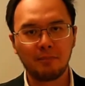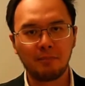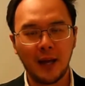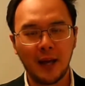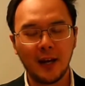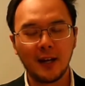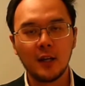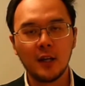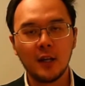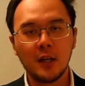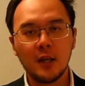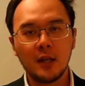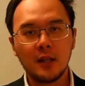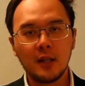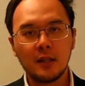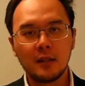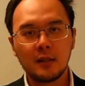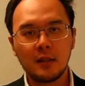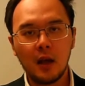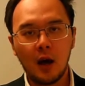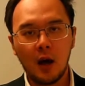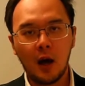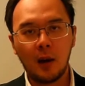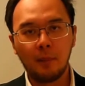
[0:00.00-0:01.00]
But
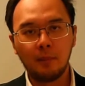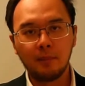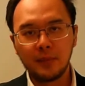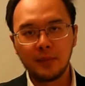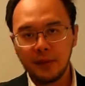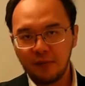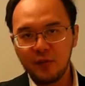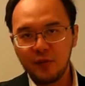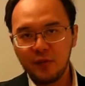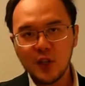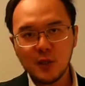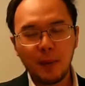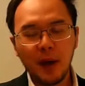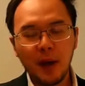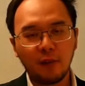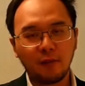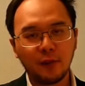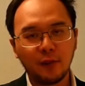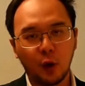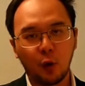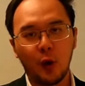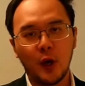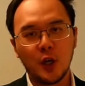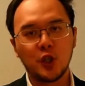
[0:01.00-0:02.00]
the first part of
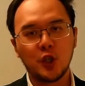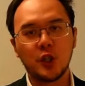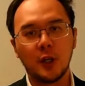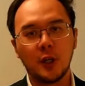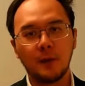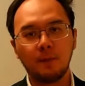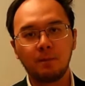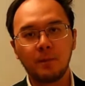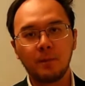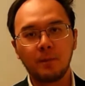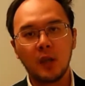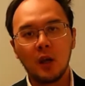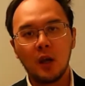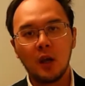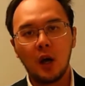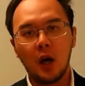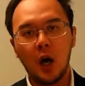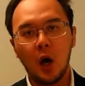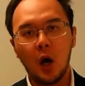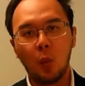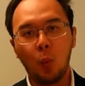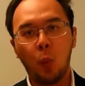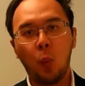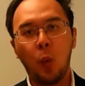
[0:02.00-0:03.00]
the question,
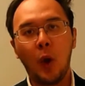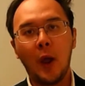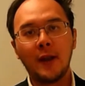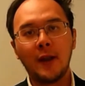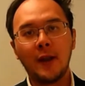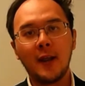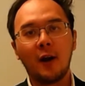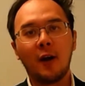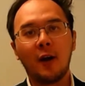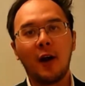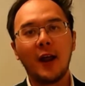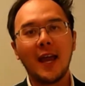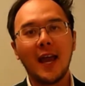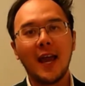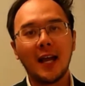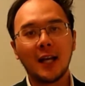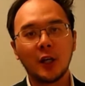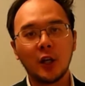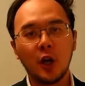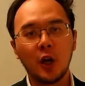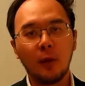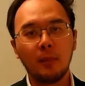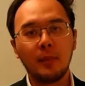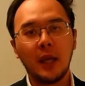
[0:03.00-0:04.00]
when there are
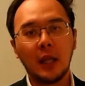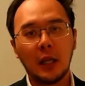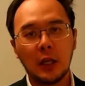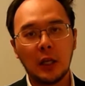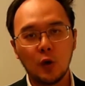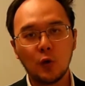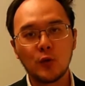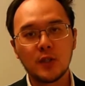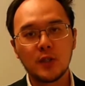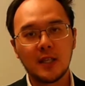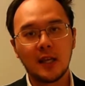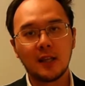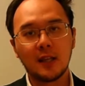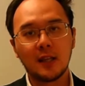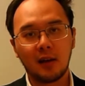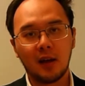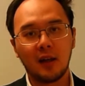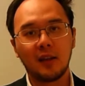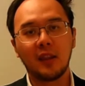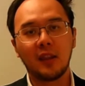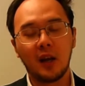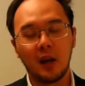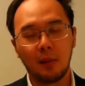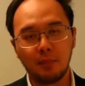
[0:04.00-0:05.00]
economic news
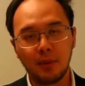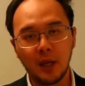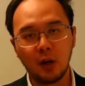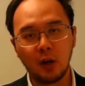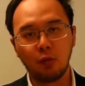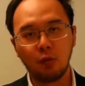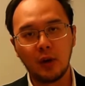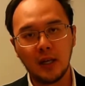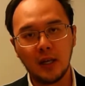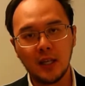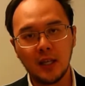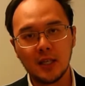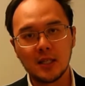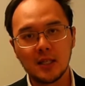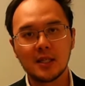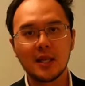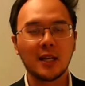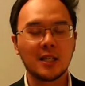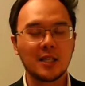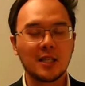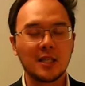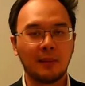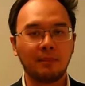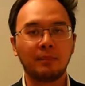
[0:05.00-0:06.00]
data that are being released,
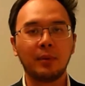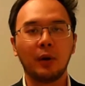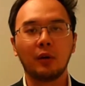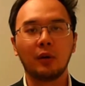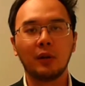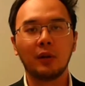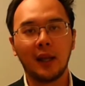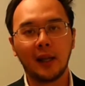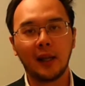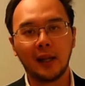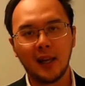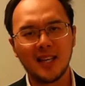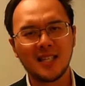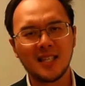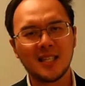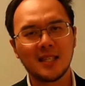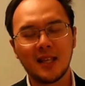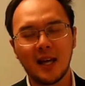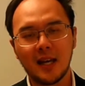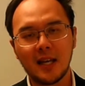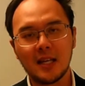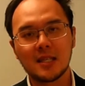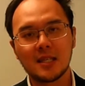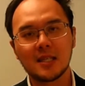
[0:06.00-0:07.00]
example, like last
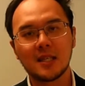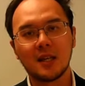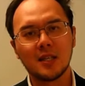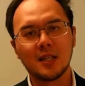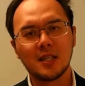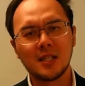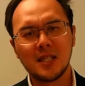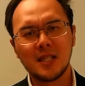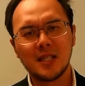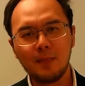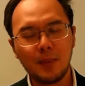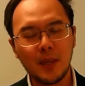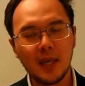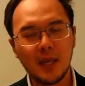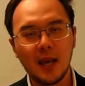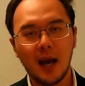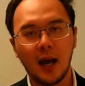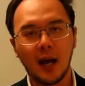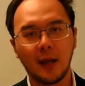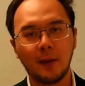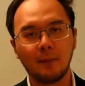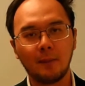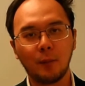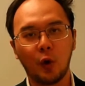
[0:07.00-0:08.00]
night's
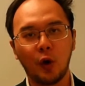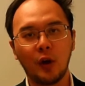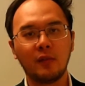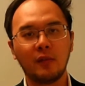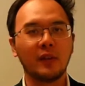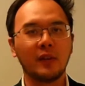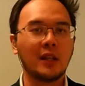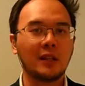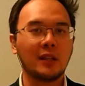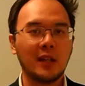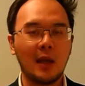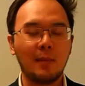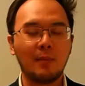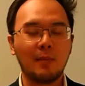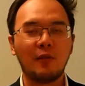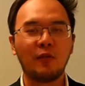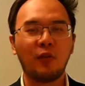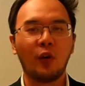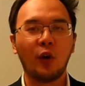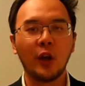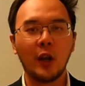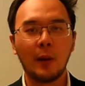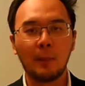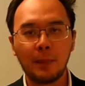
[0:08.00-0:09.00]
CPI or even the day
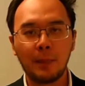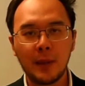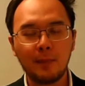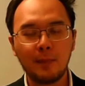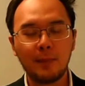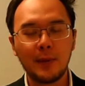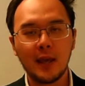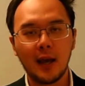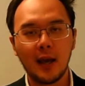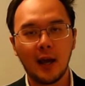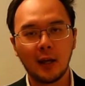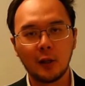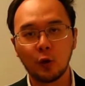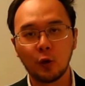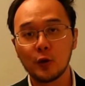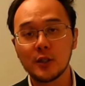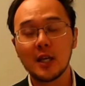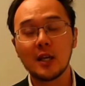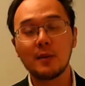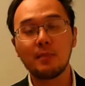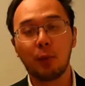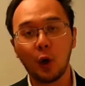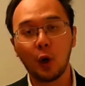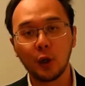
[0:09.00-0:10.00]
before the PPI, those
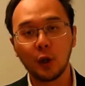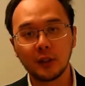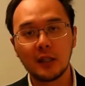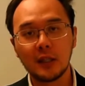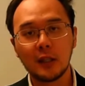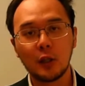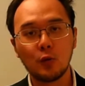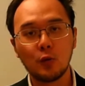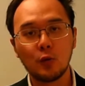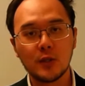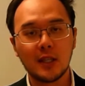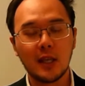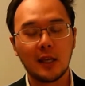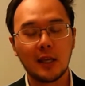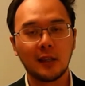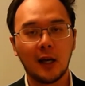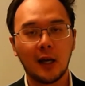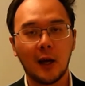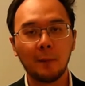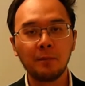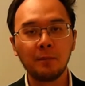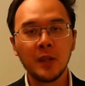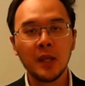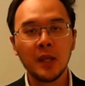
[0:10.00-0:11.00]
are important news data.